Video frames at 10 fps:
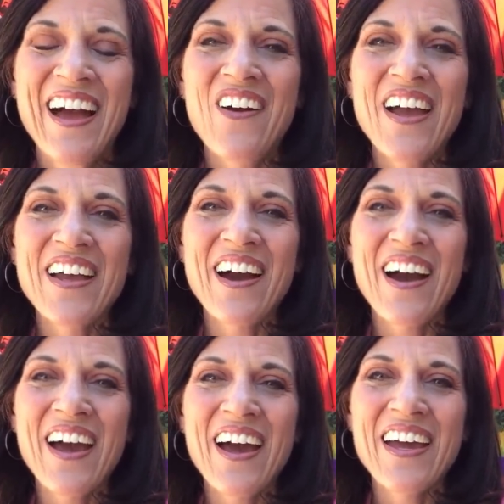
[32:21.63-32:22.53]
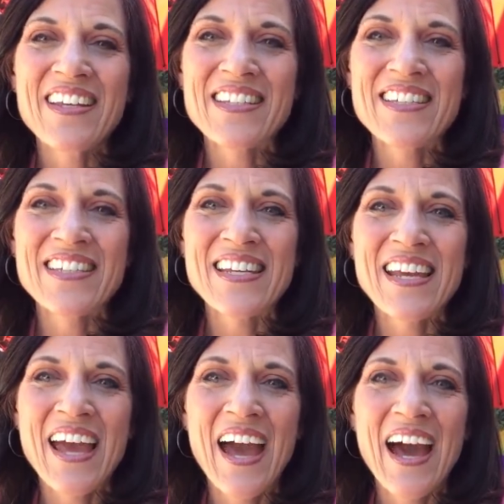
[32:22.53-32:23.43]
All right, guys, let's
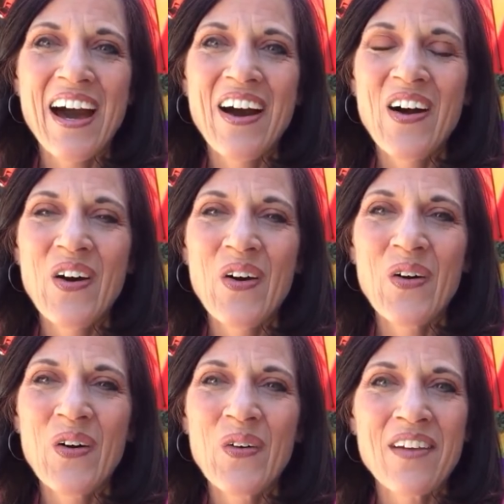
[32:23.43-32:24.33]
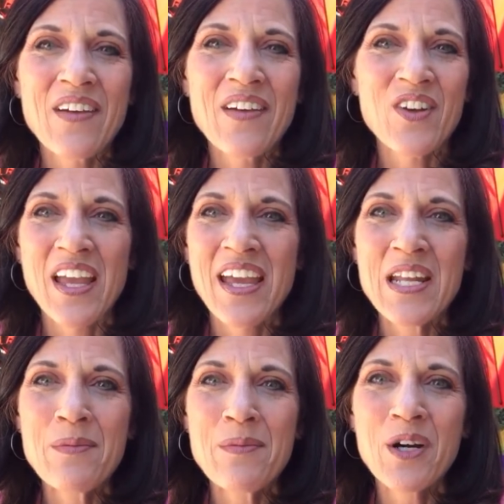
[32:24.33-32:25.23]
see how, if there's
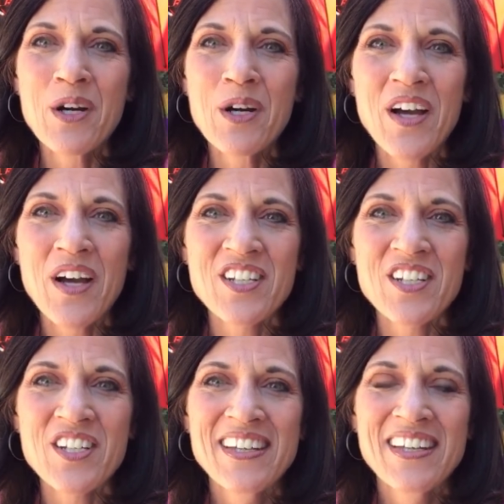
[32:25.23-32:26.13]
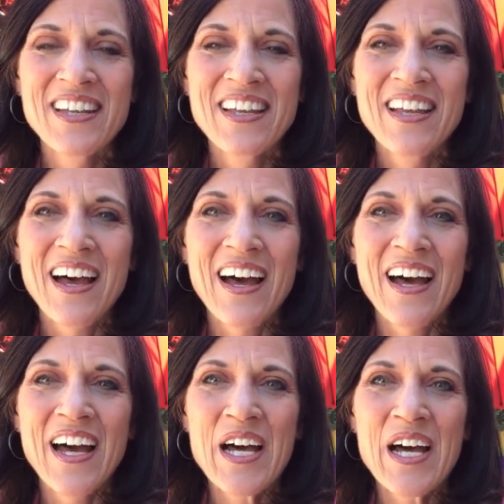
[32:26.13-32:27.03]
any more questions,
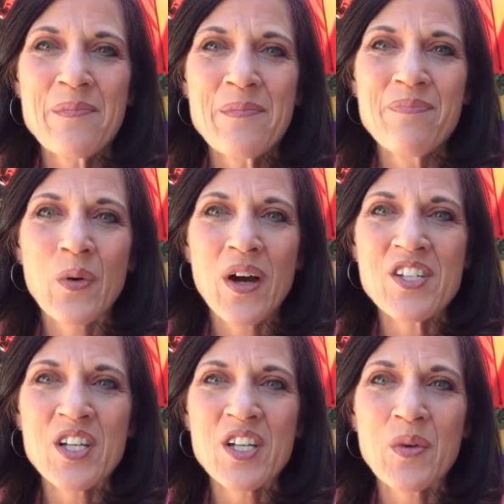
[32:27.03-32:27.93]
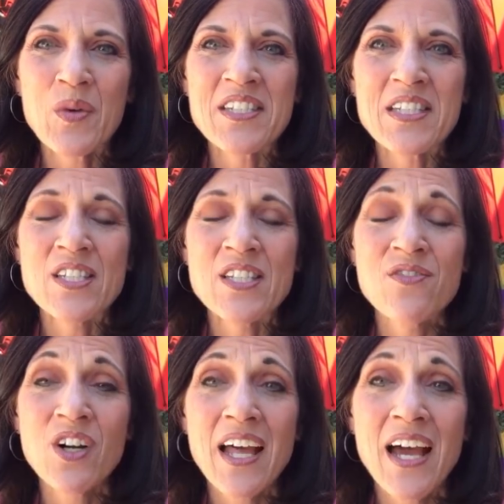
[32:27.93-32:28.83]
um, question, what's the best
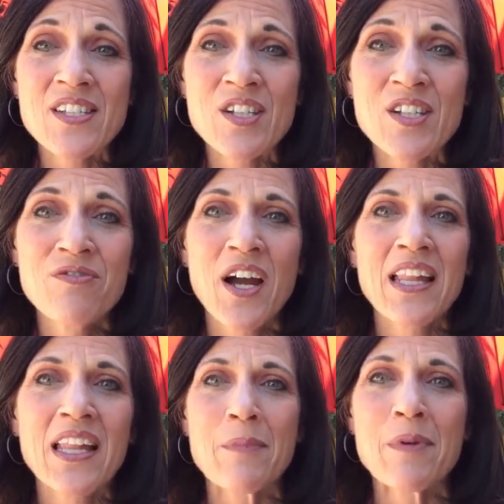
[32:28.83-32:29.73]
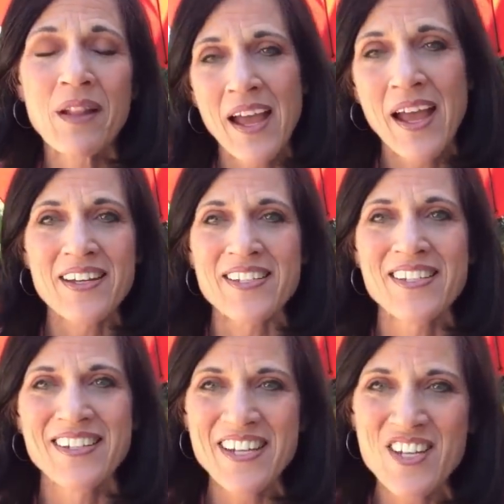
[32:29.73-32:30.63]
fertilizer for a lemon
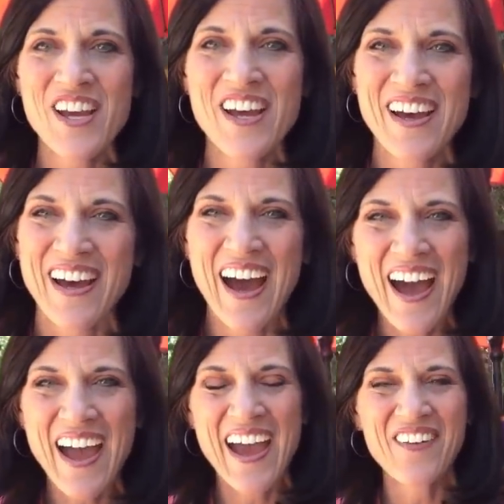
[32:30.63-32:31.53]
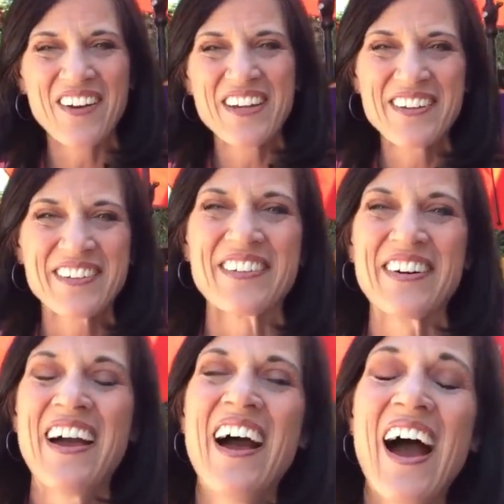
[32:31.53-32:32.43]
plant? Nisha, hi, how are you?